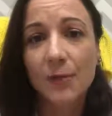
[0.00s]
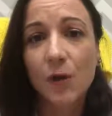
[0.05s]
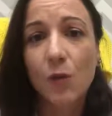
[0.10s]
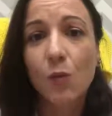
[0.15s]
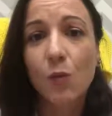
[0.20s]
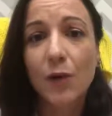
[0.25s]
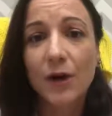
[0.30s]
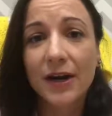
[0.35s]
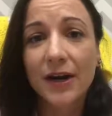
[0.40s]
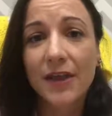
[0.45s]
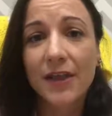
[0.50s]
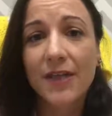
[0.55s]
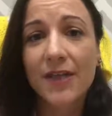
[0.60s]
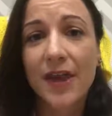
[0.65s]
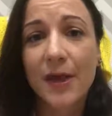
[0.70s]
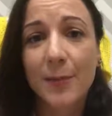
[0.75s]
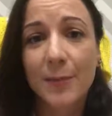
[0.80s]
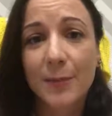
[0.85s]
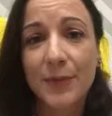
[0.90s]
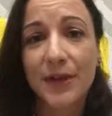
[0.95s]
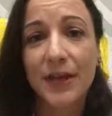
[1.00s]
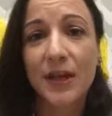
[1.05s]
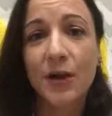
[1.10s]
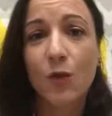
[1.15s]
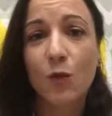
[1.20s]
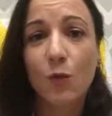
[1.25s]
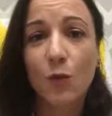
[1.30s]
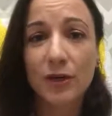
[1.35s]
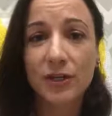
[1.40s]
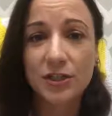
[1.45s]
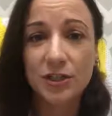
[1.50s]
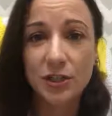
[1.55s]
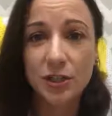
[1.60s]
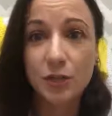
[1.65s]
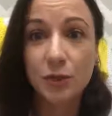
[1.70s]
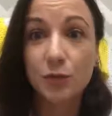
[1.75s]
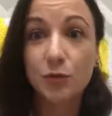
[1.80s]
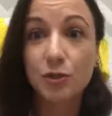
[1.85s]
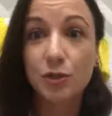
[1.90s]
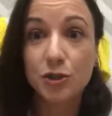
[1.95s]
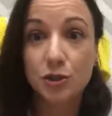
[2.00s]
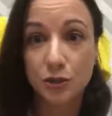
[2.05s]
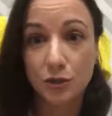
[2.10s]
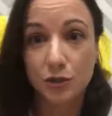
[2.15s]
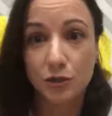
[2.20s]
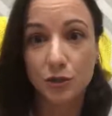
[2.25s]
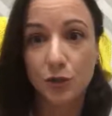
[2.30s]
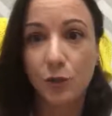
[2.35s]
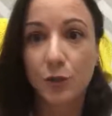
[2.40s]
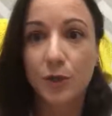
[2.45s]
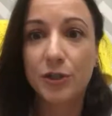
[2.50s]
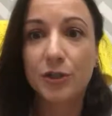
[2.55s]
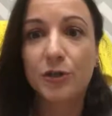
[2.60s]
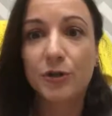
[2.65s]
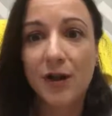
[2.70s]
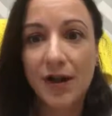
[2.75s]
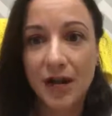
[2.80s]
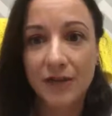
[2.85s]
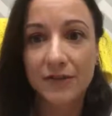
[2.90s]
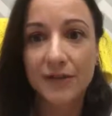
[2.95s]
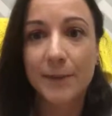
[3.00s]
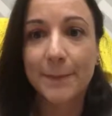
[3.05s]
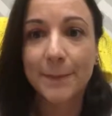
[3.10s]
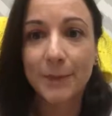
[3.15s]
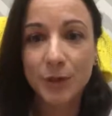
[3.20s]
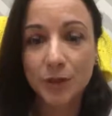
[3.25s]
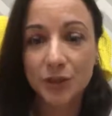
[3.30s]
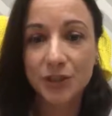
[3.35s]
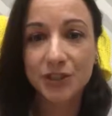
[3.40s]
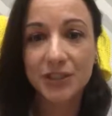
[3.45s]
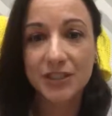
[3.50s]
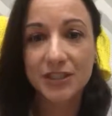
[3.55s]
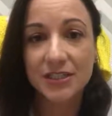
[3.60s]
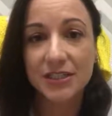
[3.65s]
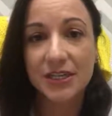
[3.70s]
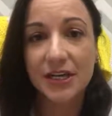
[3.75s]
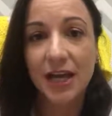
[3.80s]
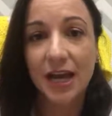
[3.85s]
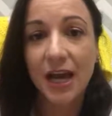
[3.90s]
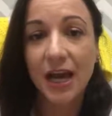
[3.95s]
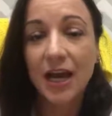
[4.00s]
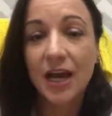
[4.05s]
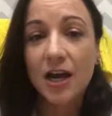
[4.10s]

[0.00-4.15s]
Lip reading: One of them being, what do you do when you have an emergency?